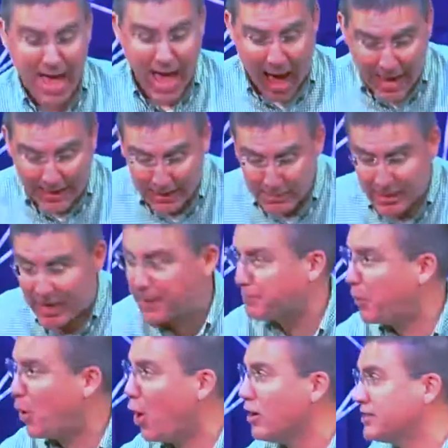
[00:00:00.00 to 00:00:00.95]
I can be like
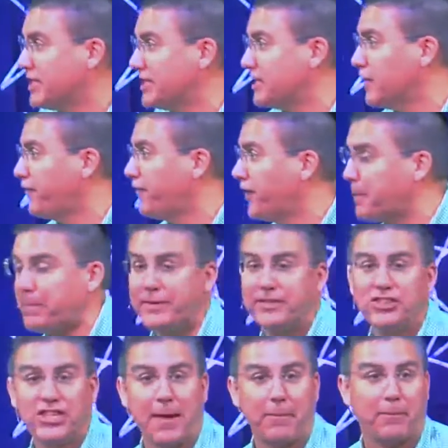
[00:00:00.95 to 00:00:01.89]
Paul says in
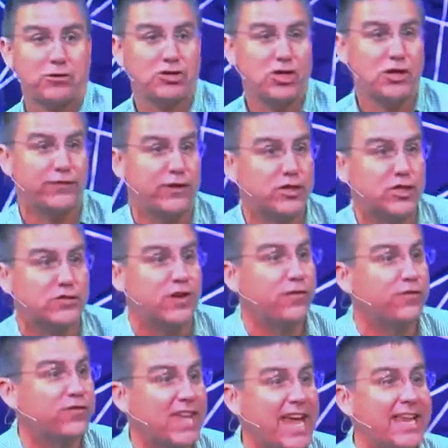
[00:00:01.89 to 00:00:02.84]
Philippians chapter 2, verse
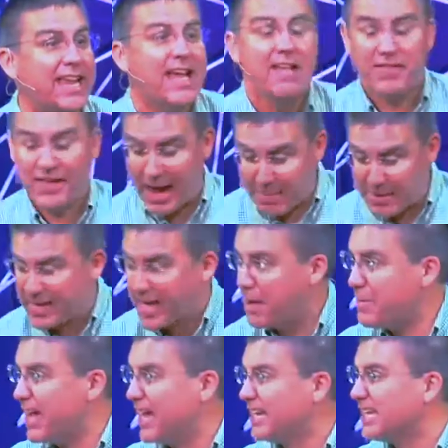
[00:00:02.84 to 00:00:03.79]
15, that I
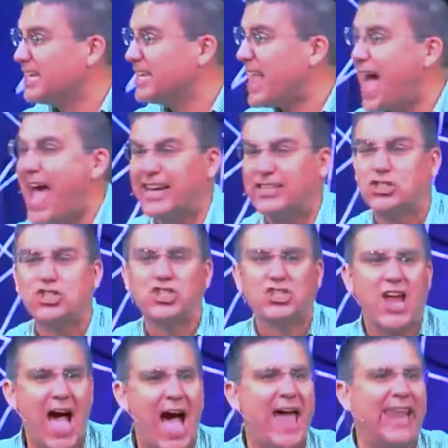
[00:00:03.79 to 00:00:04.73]
become a light
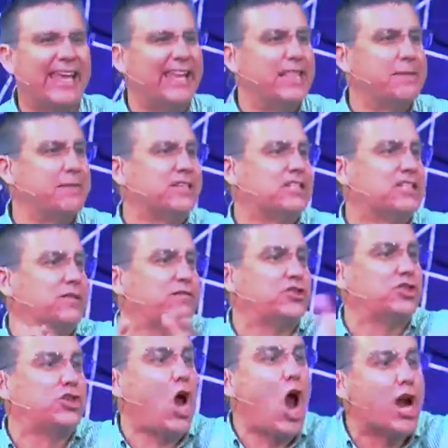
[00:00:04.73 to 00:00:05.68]
shining in the midst
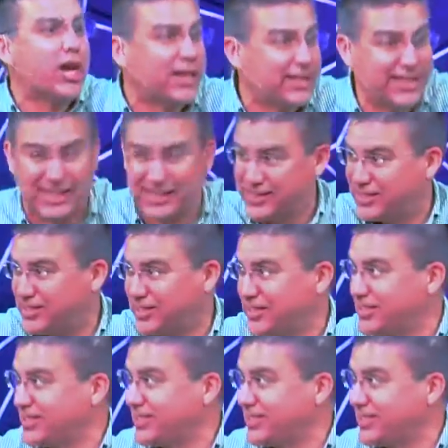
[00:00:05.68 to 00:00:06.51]
of darkness.